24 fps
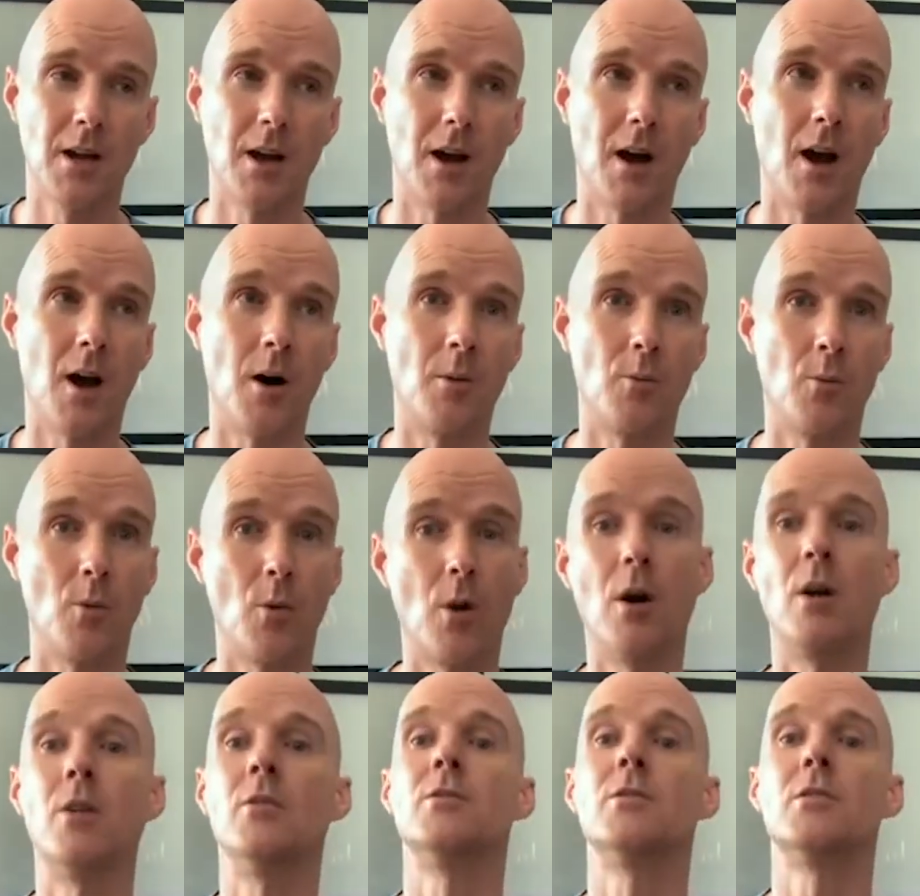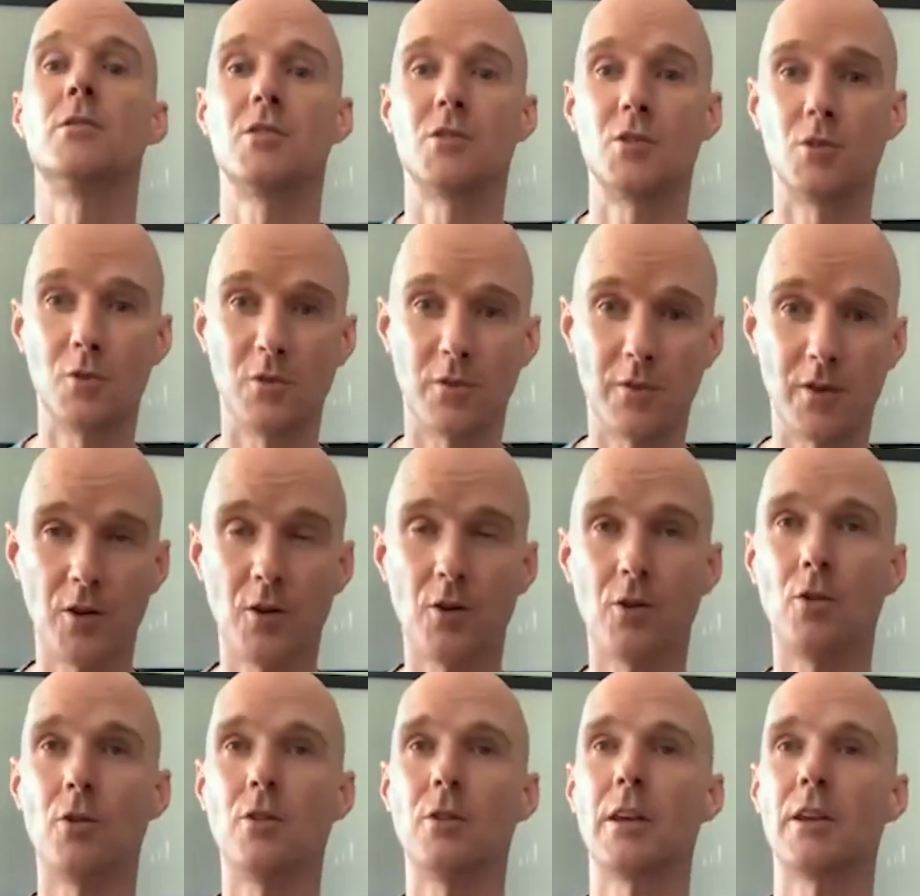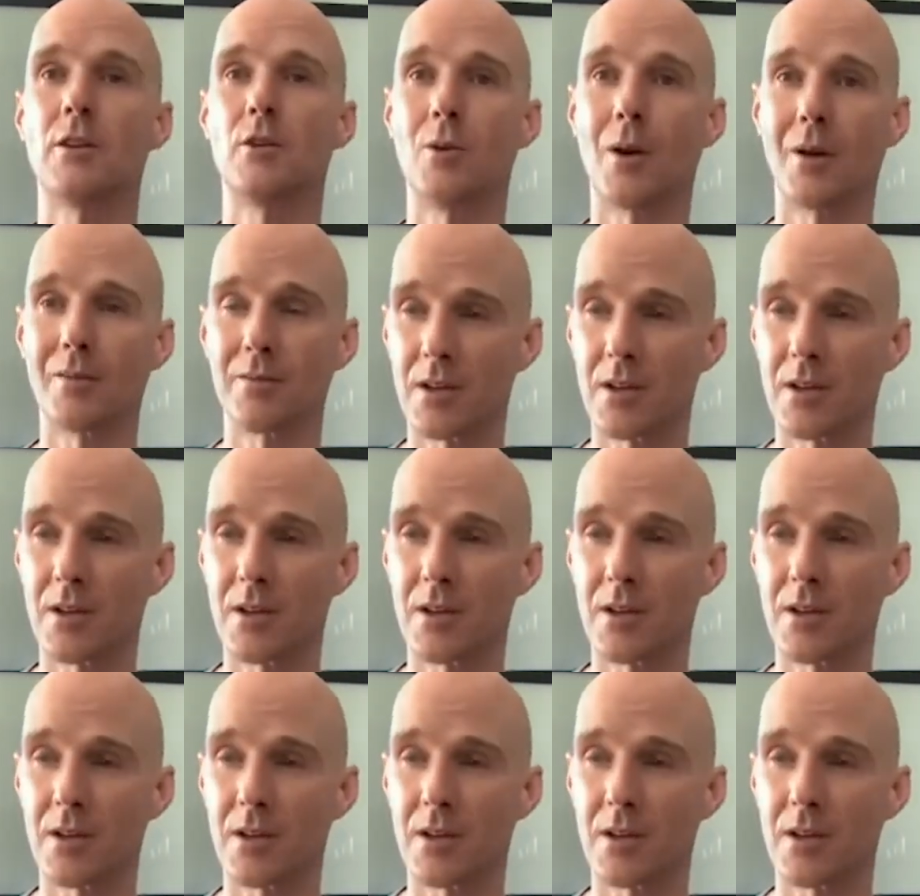Once you feel like you have